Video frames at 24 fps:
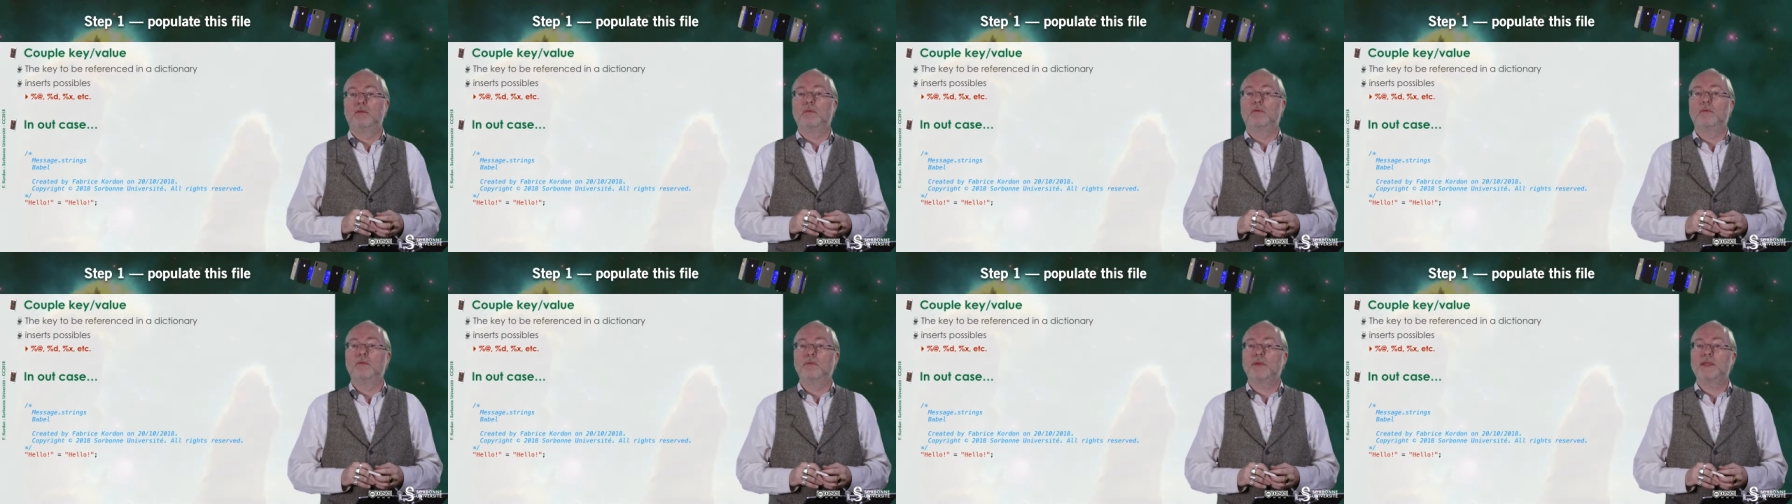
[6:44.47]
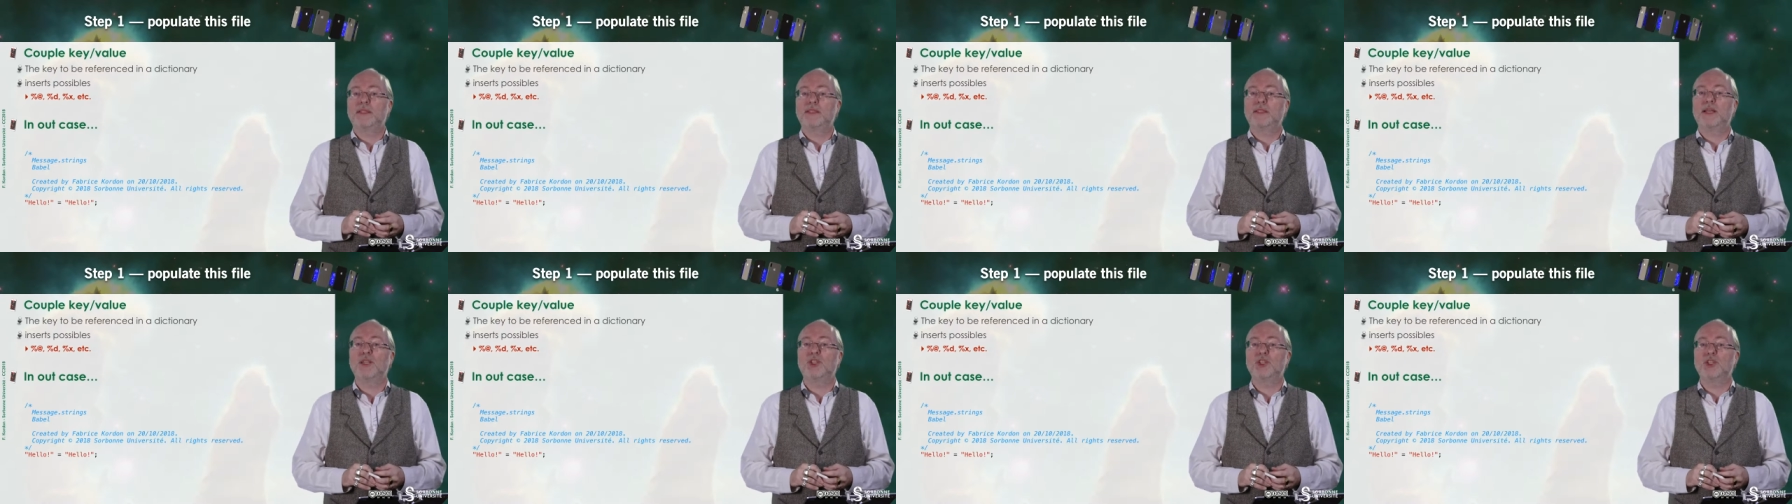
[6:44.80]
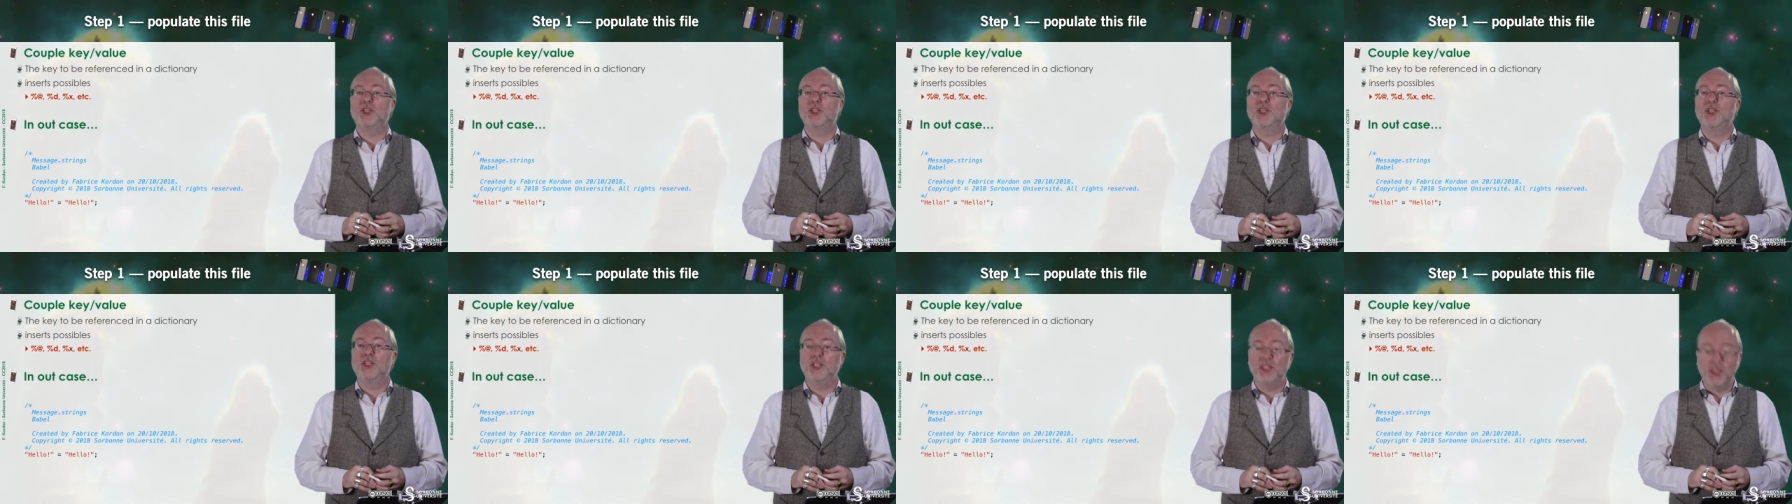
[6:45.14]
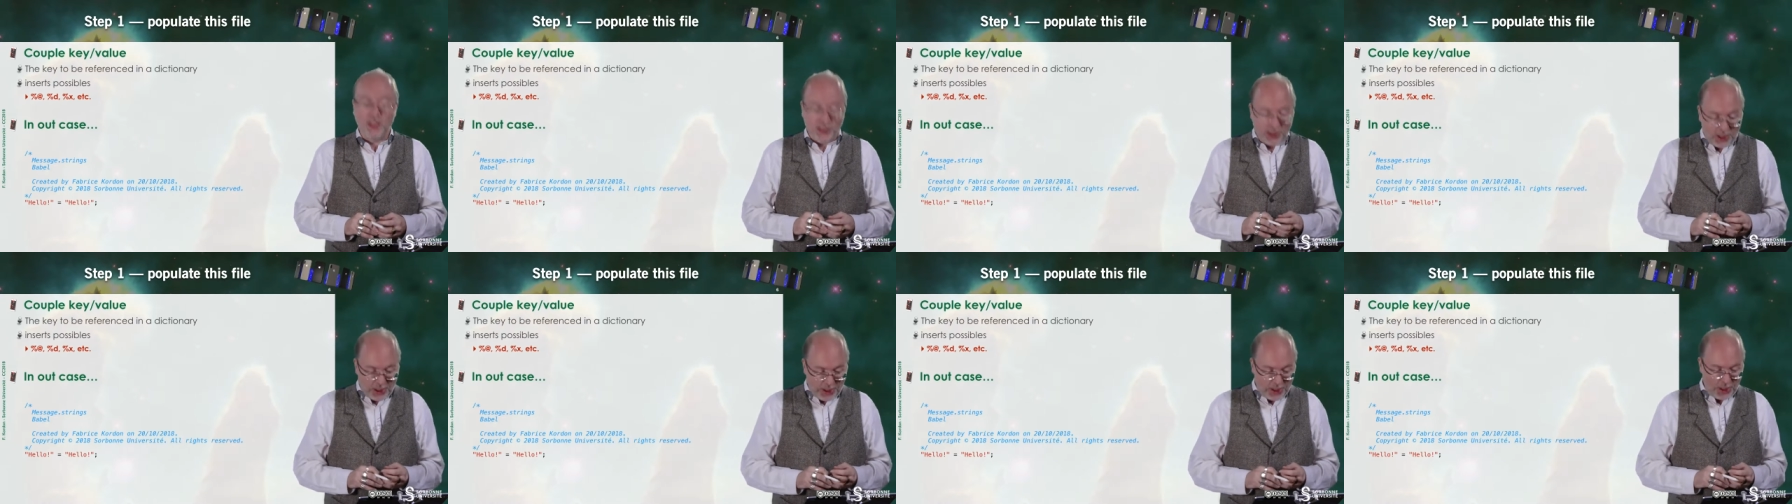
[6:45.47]
message in
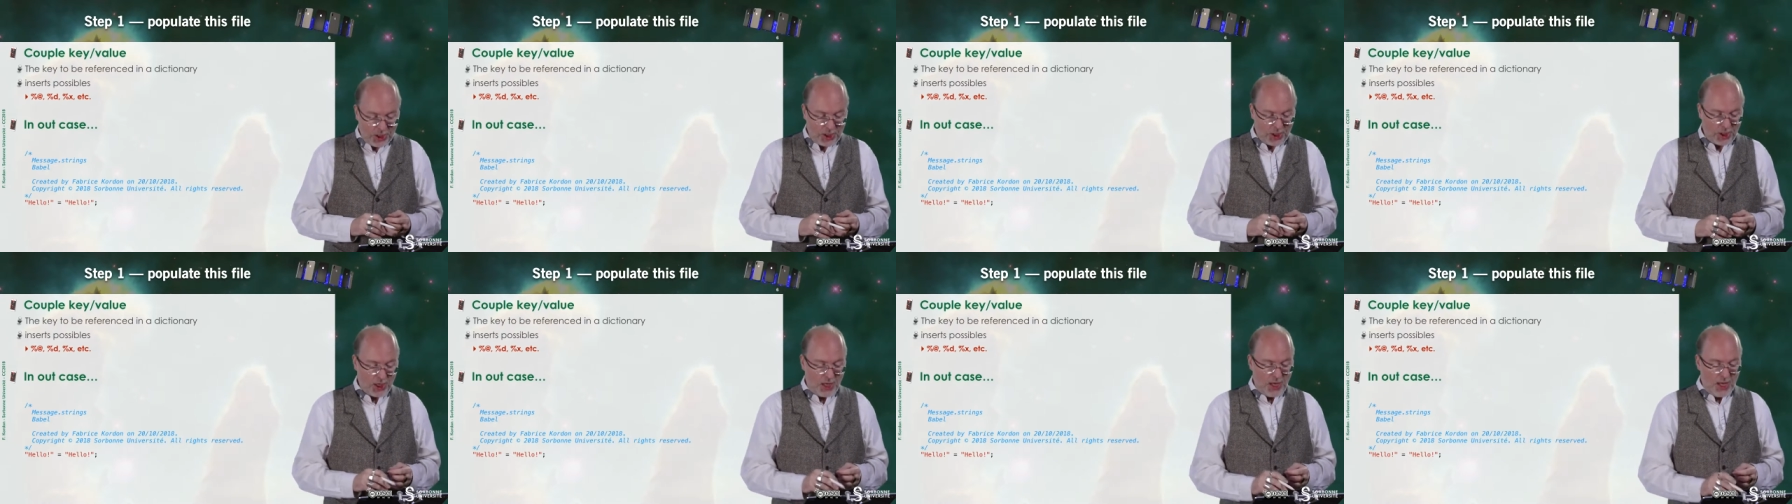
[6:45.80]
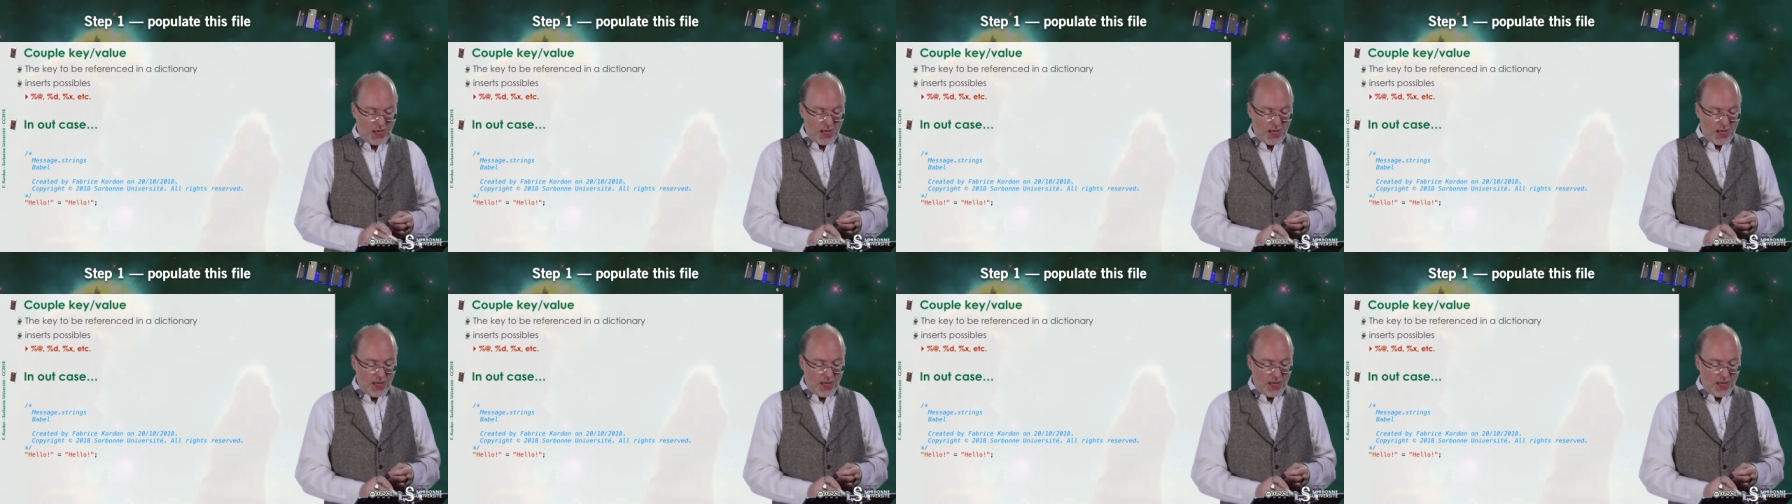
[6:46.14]
English.